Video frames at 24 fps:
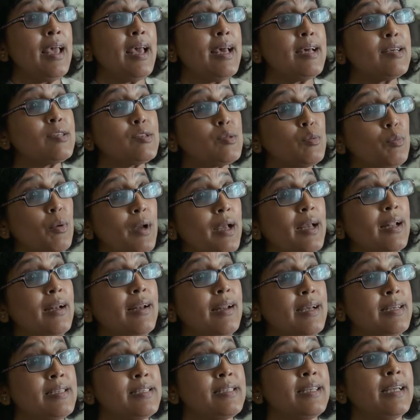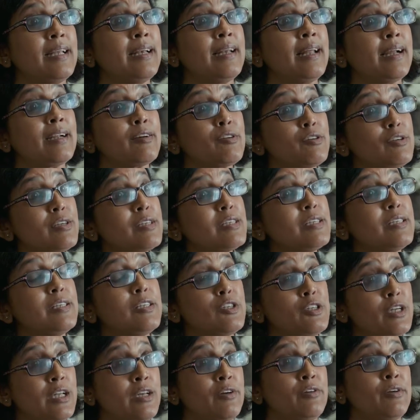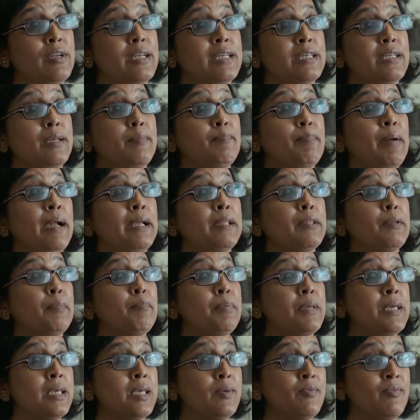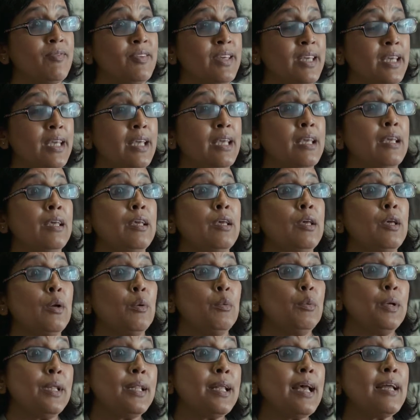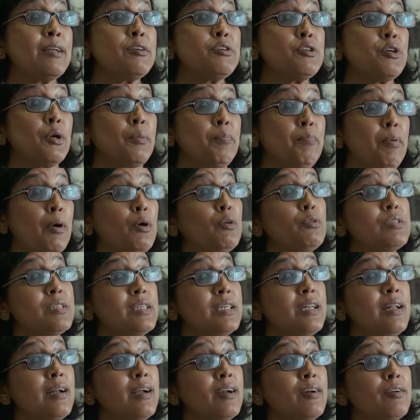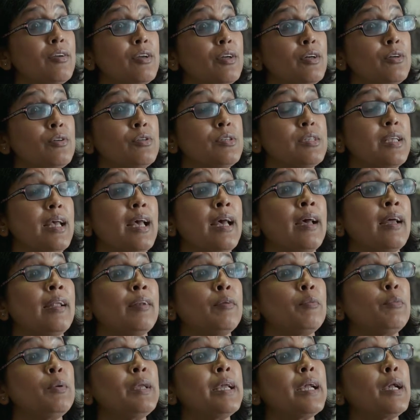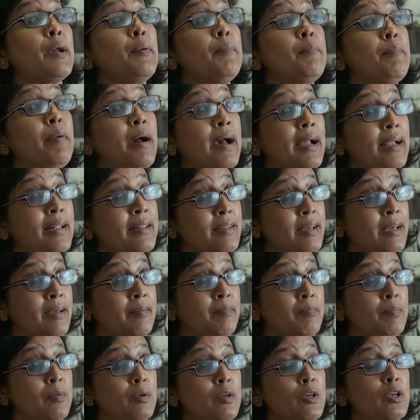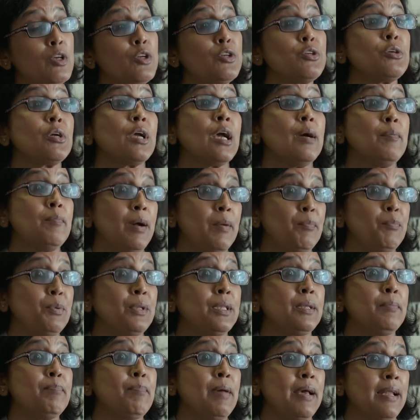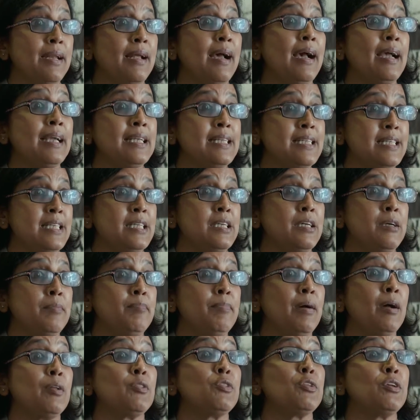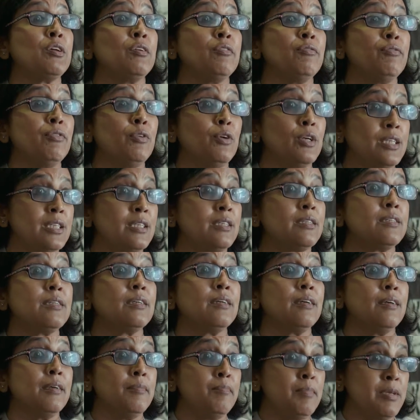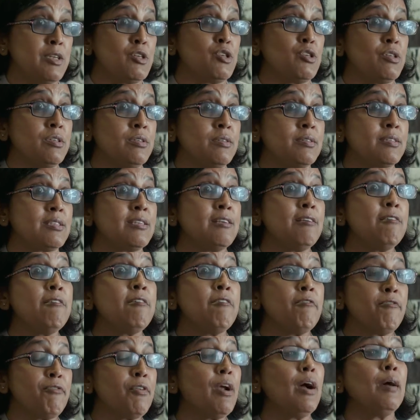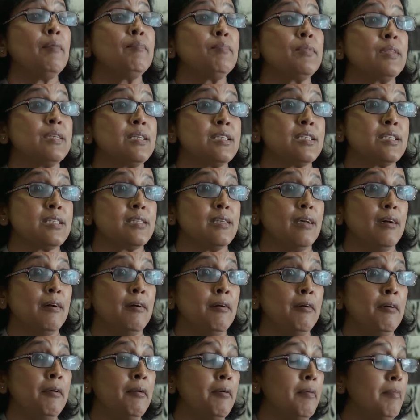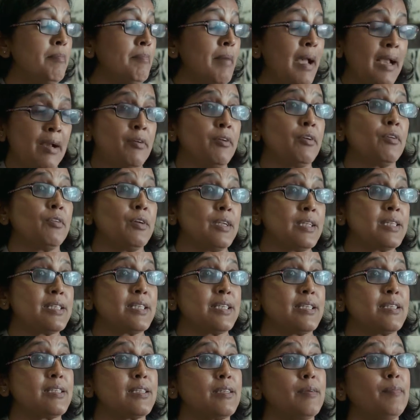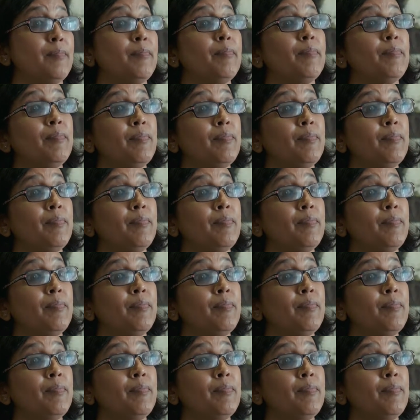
as well as the electricity generated by the PV. We then took both scenarios and we combined them to come up with a better idea about the avoided emissions from this microgrid system.